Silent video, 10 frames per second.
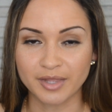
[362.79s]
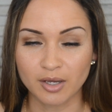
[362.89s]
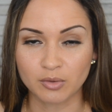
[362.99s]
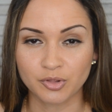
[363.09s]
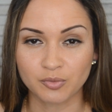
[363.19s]

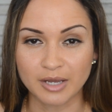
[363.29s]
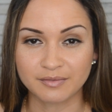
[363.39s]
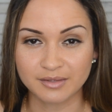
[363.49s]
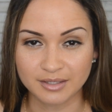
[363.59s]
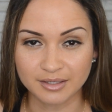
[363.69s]
withheld
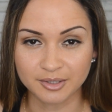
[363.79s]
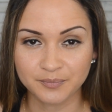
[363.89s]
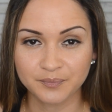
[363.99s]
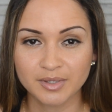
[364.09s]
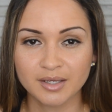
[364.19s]
throughout the year.
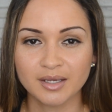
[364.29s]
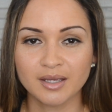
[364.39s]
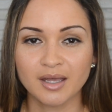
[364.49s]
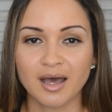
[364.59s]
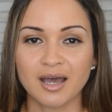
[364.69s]

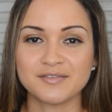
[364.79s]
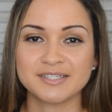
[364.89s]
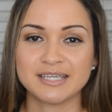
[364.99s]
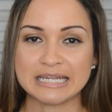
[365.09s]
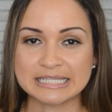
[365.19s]
I've
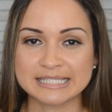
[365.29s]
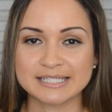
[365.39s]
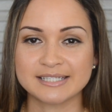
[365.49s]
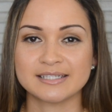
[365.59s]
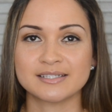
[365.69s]
seen
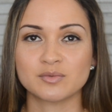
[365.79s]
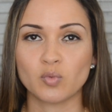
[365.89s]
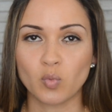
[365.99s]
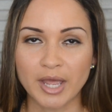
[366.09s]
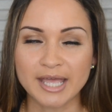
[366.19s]
instances
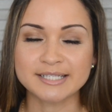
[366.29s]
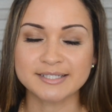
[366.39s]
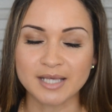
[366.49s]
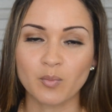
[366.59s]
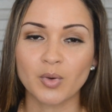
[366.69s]
where
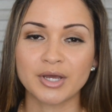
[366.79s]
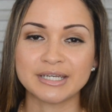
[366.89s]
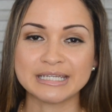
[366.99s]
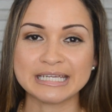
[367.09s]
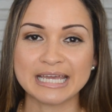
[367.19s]

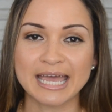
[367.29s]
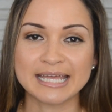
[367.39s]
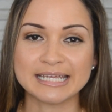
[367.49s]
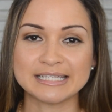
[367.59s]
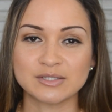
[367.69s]
someone
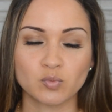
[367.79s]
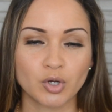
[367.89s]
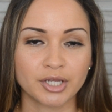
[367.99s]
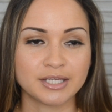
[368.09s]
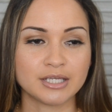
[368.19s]
is
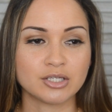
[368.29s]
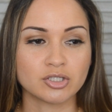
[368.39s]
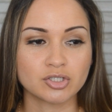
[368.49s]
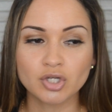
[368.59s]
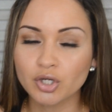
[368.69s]

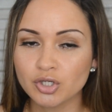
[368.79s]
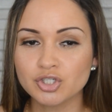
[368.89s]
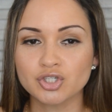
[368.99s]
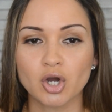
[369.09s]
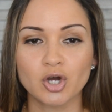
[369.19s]
working 2
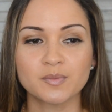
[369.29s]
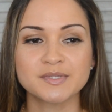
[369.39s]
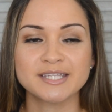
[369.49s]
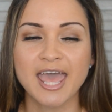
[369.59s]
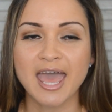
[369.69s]

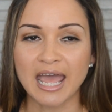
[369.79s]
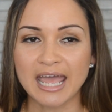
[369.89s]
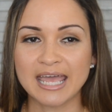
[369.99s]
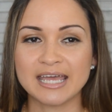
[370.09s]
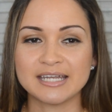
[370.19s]
jobs
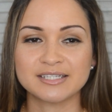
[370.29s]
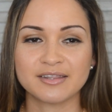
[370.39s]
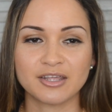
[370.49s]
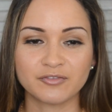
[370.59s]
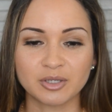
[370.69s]
and
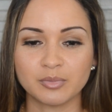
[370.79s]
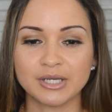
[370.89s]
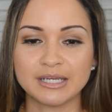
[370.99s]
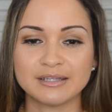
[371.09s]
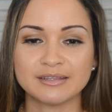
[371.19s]
they've
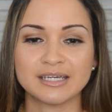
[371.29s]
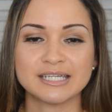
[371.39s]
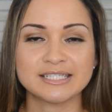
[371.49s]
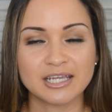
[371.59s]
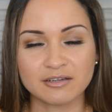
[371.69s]
completed their
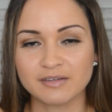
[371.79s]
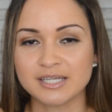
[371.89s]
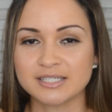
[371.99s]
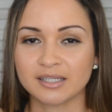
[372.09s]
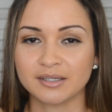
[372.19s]

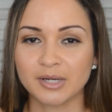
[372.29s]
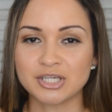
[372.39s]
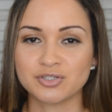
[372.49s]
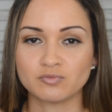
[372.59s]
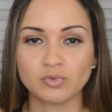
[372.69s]
TFN
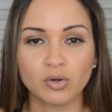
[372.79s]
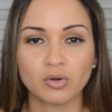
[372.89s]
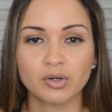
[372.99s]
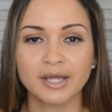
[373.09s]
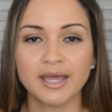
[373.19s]
declaration
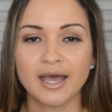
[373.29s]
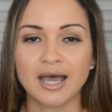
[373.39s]
wrong.